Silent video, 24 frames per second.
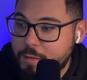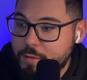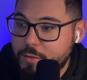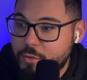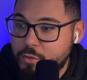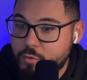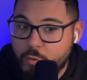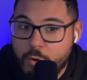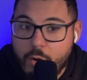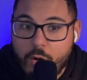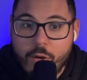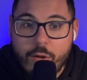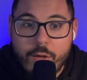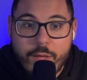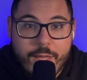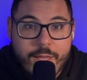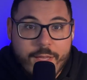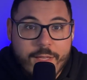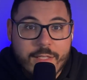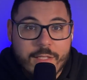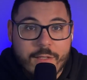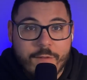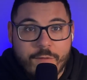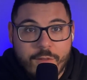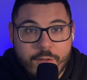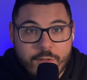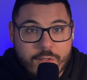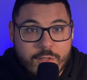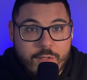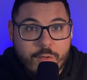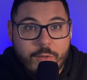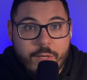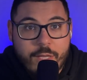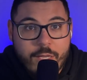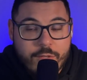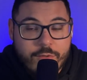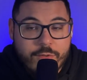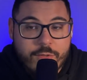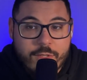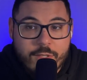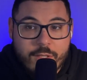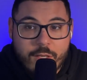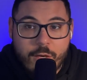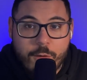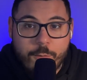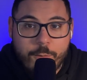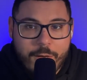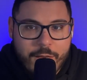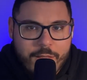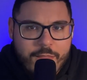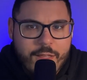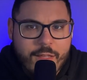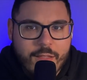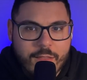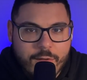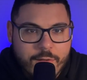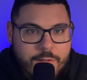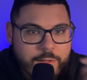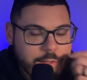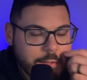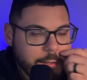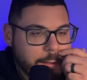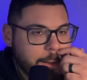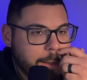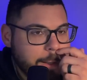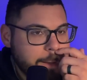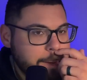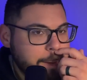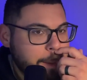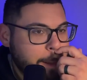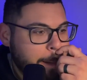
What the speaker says: draw is, if there's still an interest there, but I think there still is.